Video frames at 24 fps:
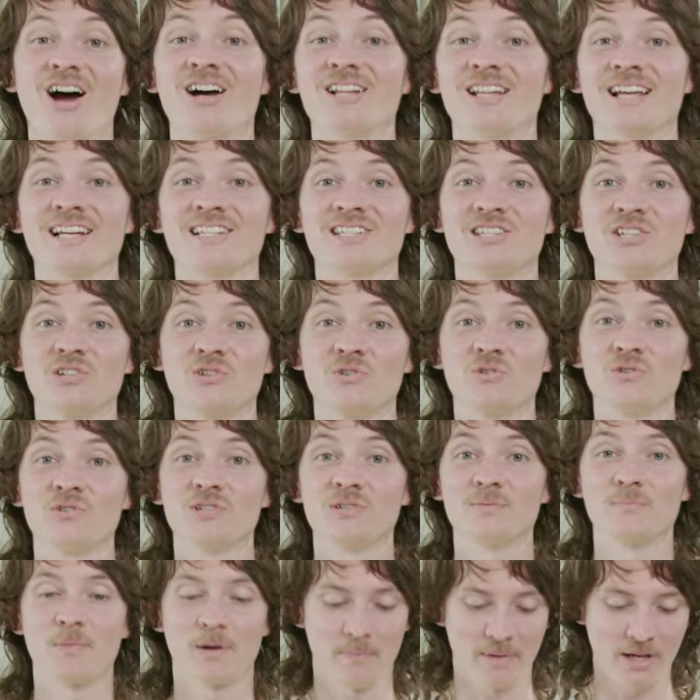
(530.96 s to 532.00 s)
I like to
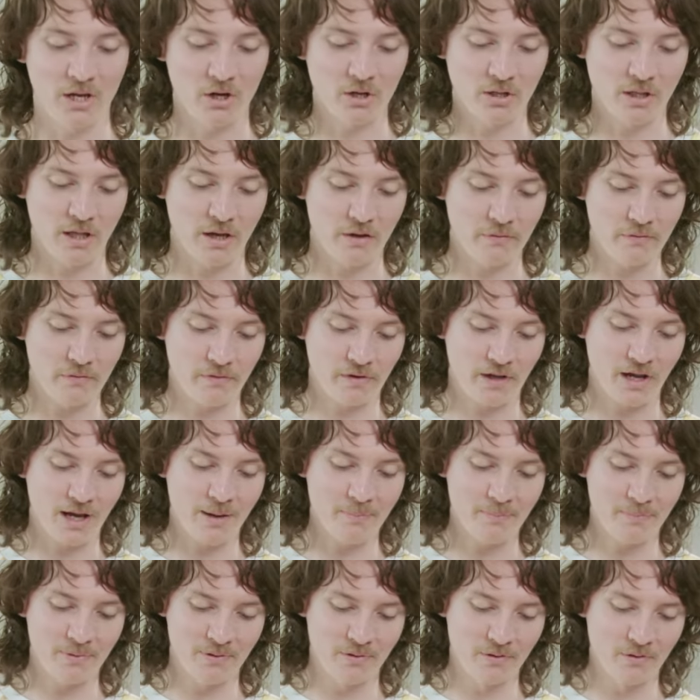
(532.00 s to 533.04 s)
use my Mio Love
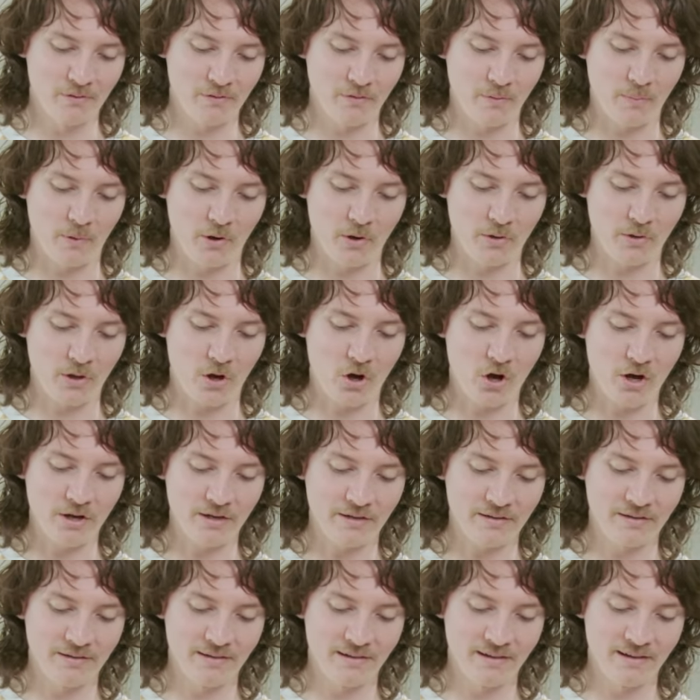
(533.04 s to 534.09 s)
cup for both
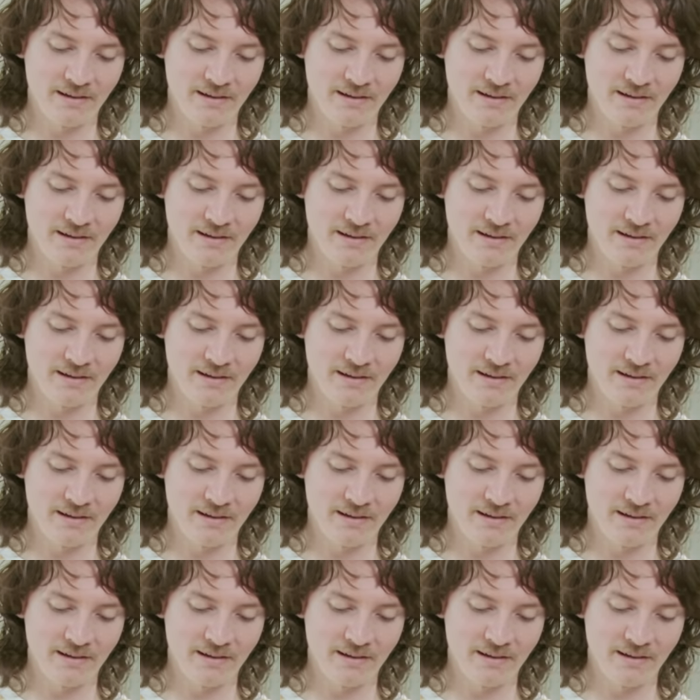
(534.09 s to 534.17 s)
hot